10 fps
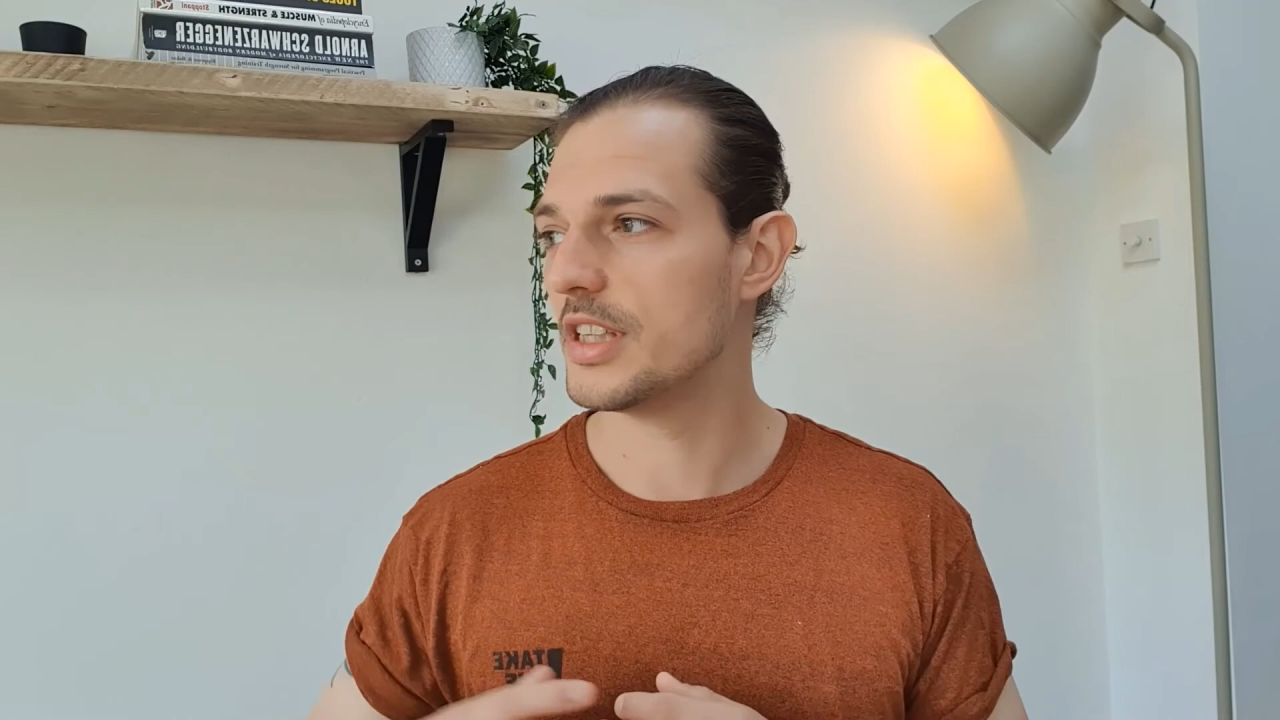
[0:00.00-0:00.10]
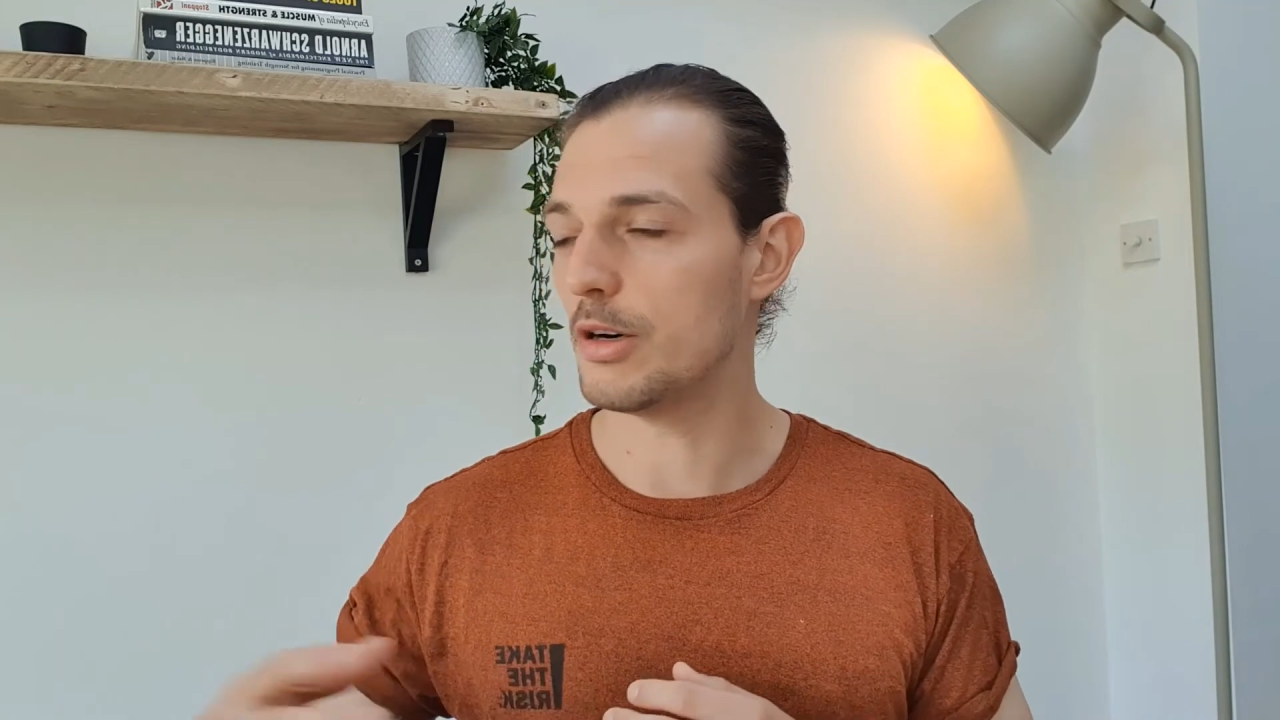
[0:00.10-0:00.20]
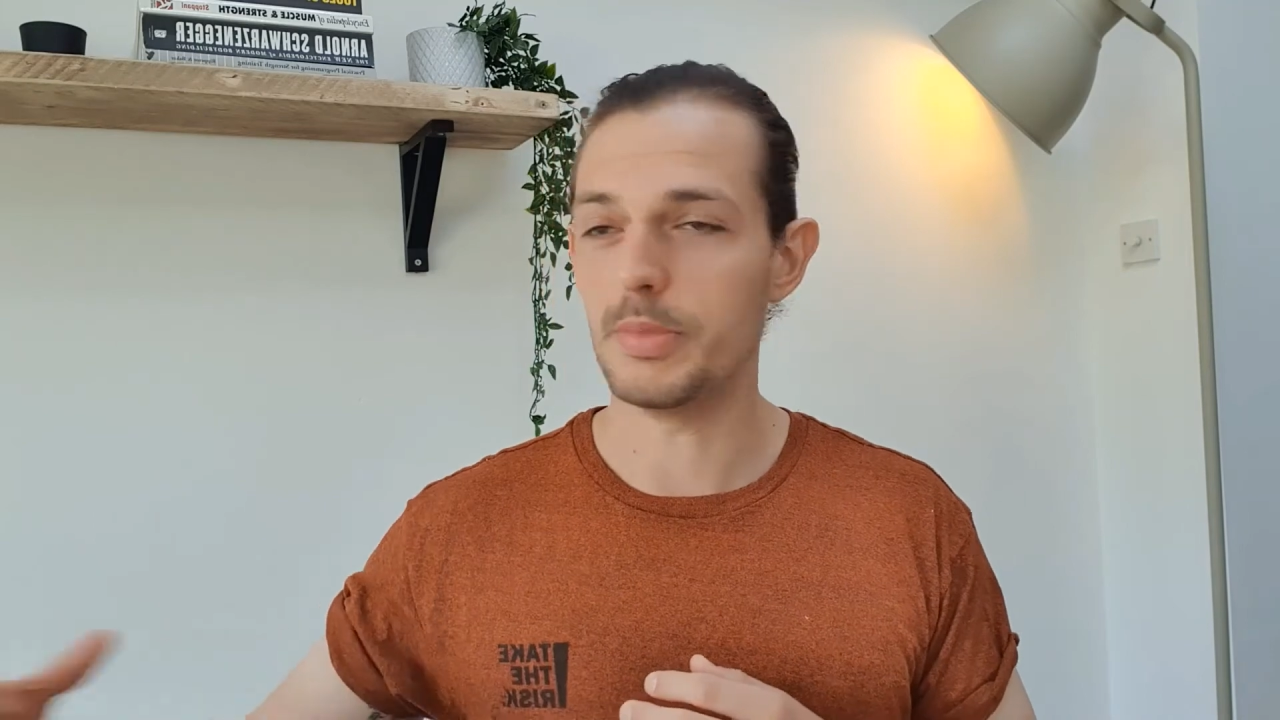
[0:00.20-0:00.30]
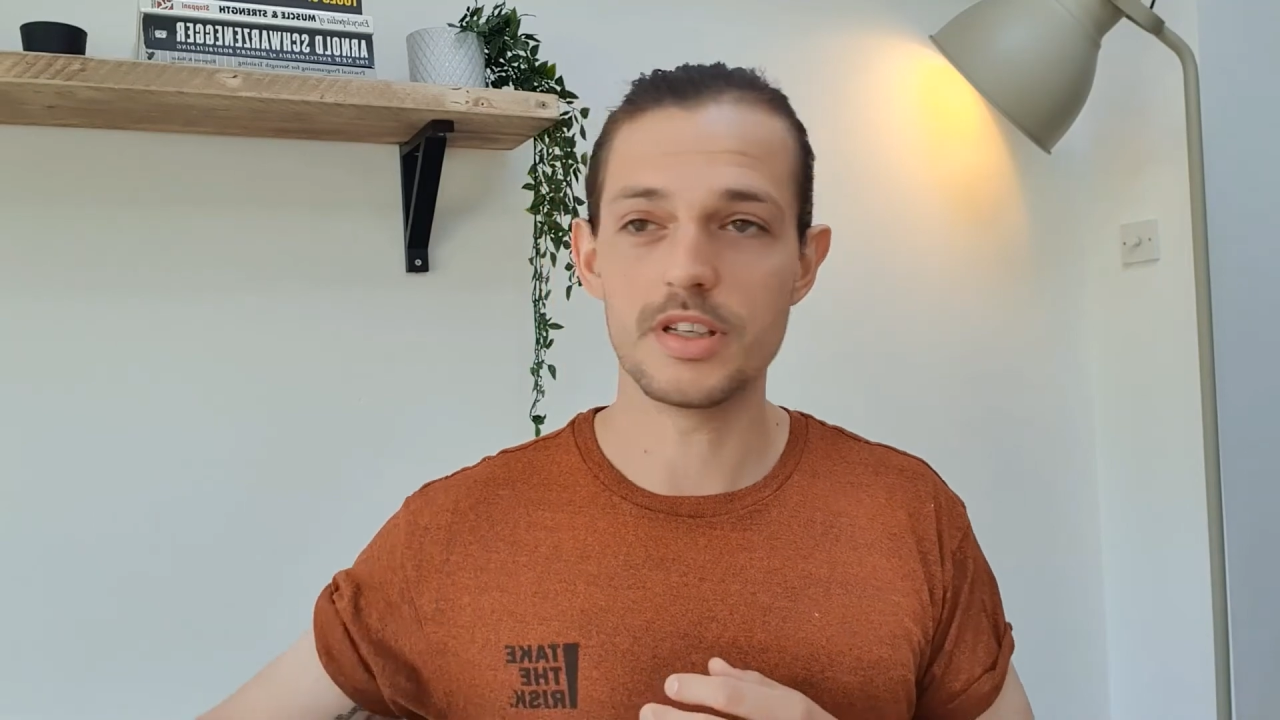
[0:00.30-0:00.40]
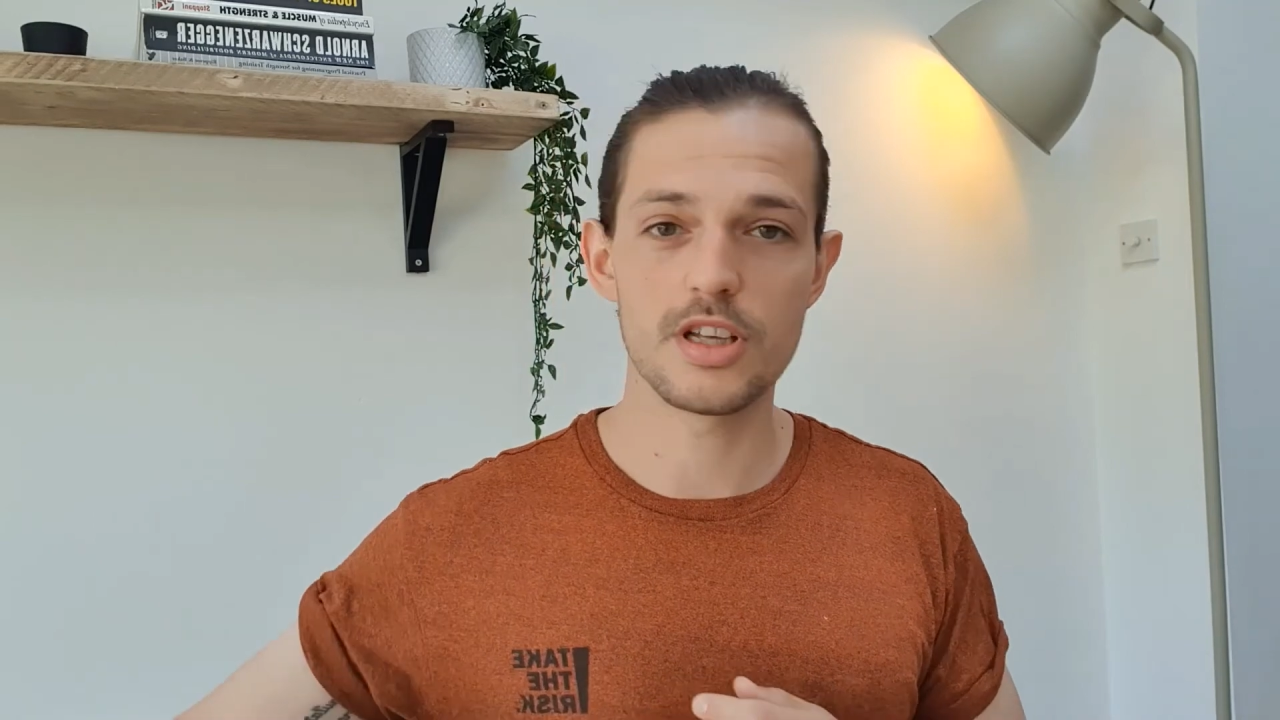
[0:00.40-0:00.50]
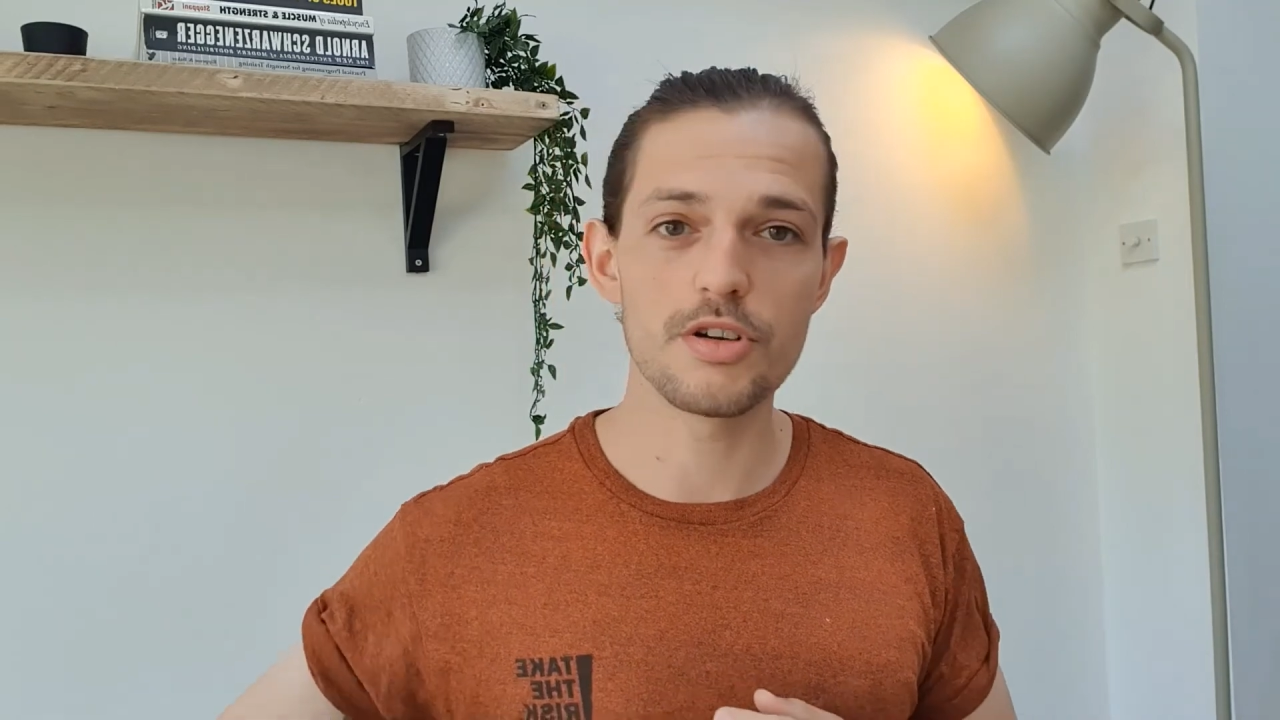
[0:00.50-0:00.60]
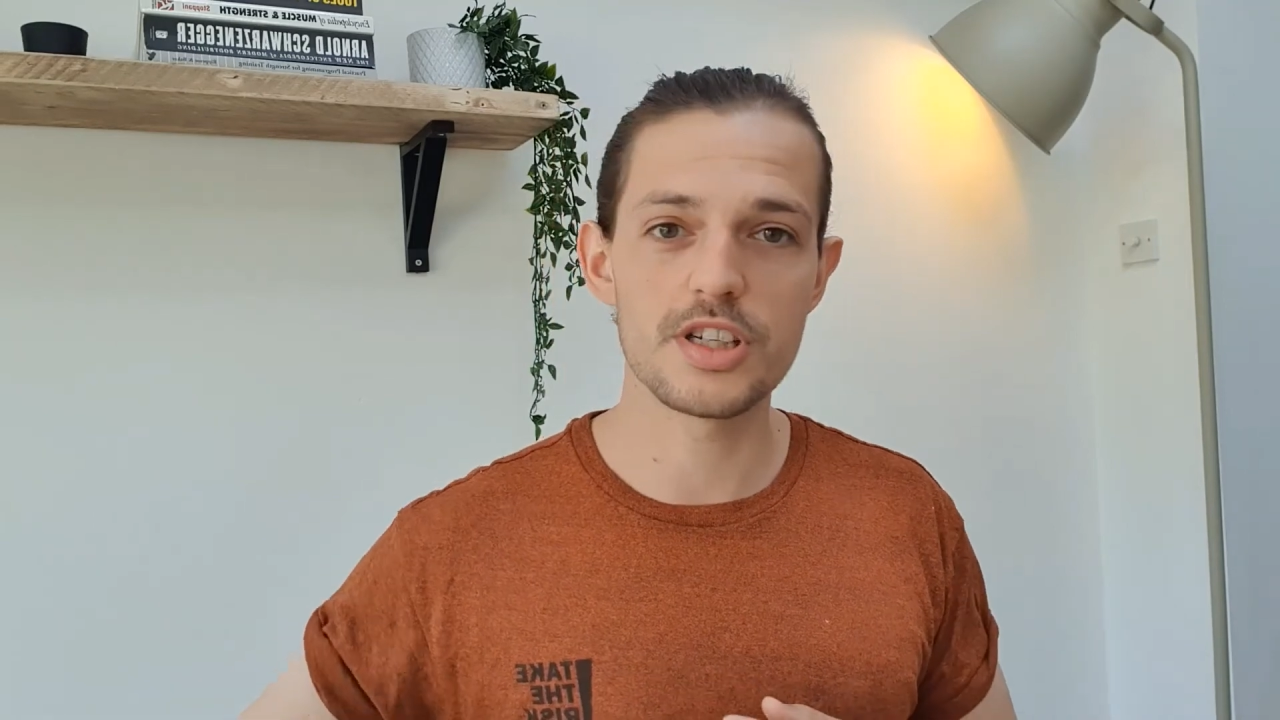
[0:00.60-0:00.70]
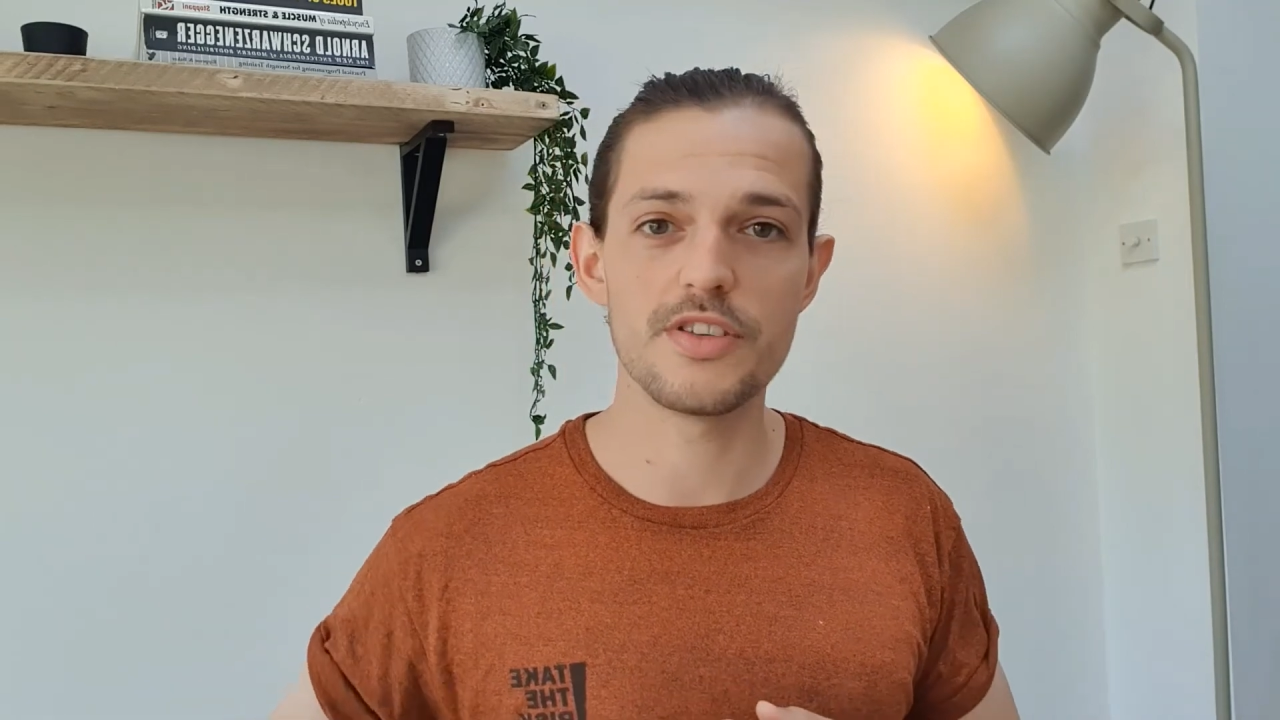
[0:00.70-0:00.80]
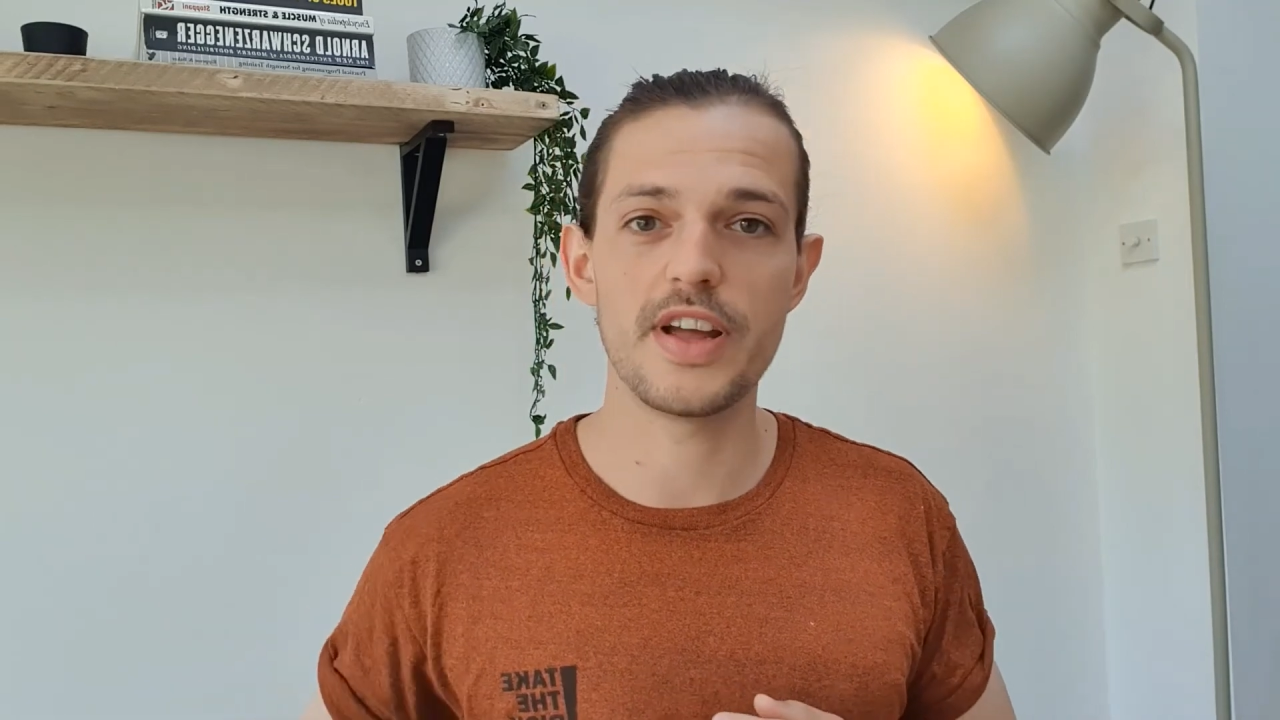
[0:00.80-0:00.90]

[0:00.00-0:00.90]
There will be social